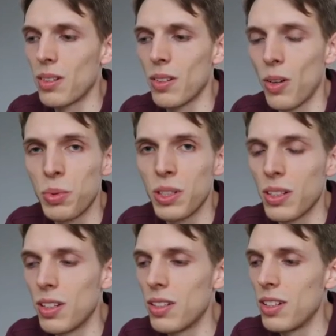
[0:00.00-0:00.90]
object
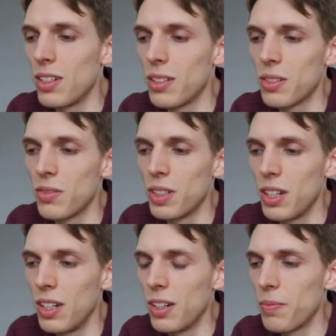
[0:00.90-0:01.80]
and the index of the
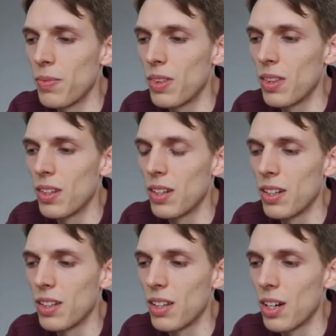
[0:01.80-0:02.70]
key
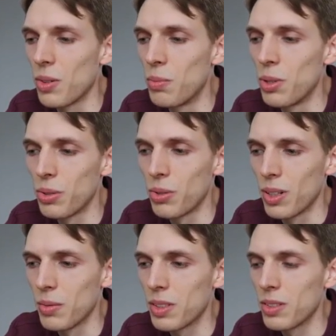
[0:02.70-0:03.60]
and our
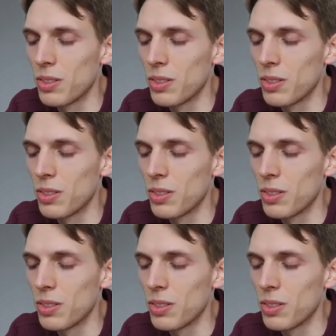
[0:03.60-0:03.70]
breadcrumbs,